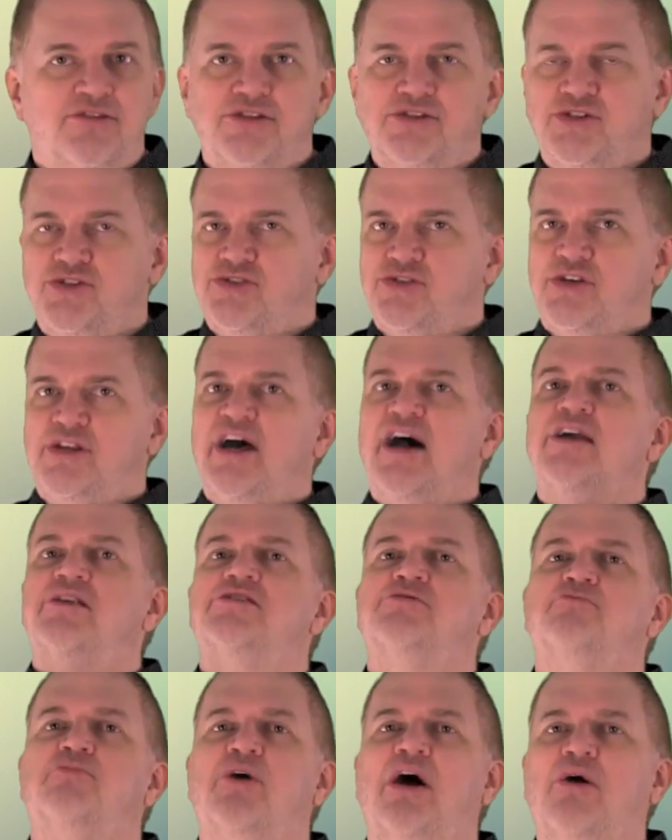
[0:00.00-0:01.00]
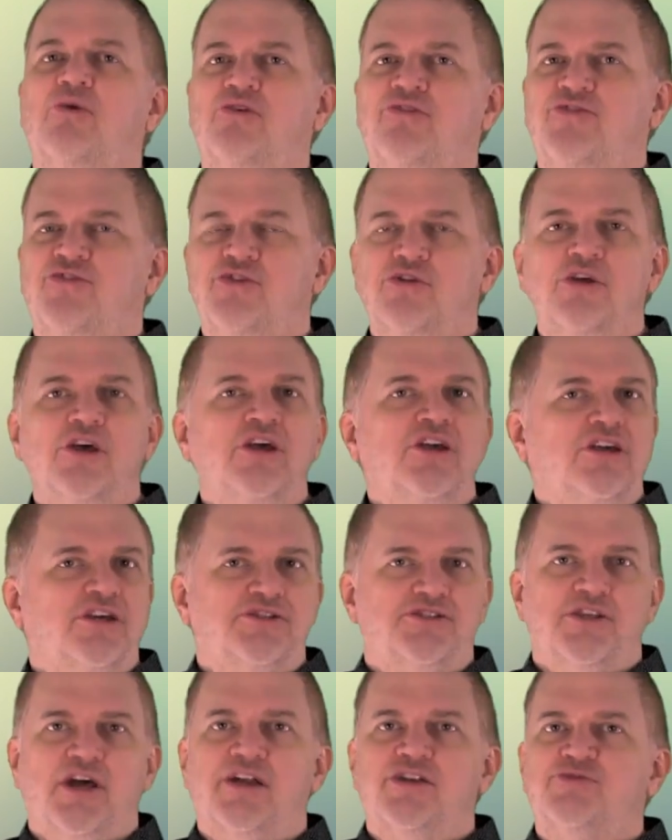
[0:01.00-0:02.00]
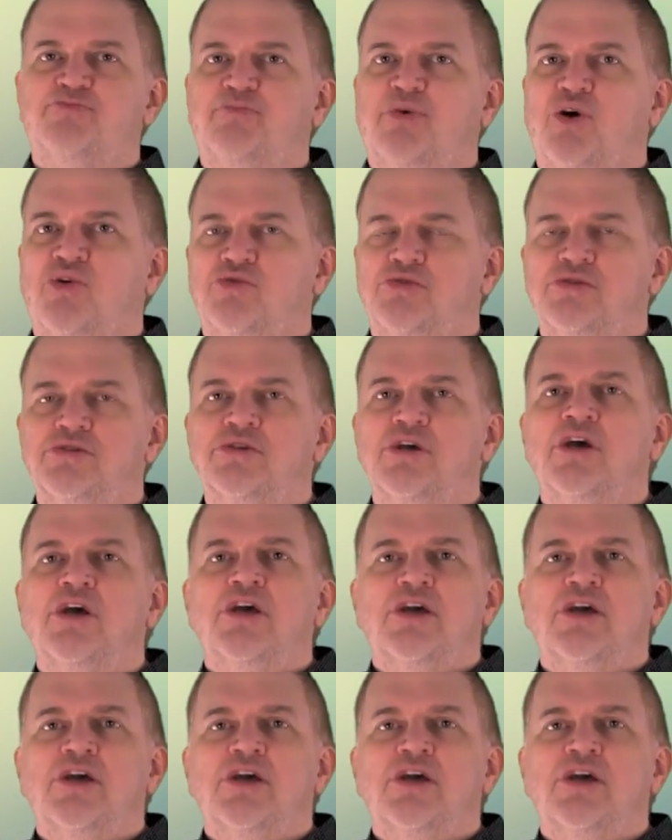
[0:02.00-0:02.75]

This is not as powerful, it's not as potent,